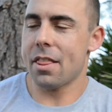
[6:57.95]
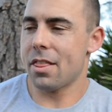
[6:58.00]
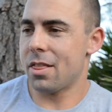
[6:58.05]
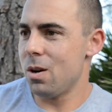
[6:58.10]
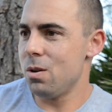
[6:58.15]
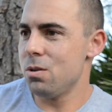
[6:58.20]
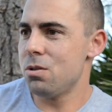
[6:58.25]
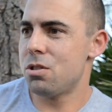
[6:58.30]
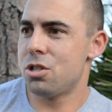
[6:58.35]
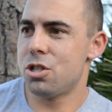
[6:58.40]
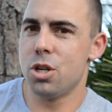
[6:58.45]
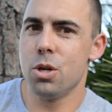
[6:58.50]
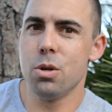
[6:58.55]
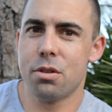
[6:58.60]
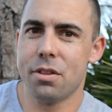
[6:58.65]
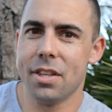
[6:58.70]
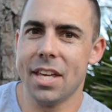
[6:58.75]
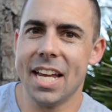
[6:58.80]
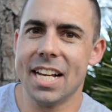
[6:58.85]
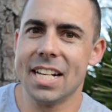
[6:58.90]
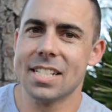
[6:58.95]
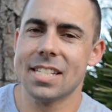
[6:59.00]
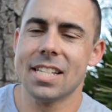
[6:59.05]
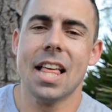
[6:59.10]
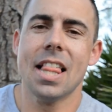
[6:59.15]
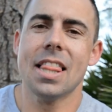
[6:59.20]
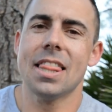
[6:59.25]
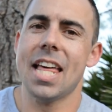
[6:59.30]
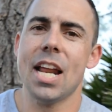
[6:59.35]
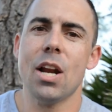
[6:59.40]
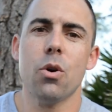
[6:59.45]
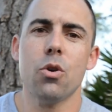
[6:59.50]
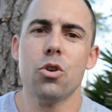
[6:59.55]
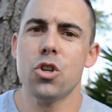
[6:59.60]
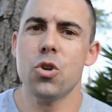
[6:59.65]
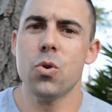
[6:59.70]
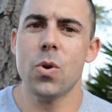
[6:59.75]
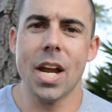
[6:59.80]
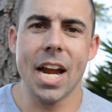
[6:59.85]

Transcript: those two things, they don't do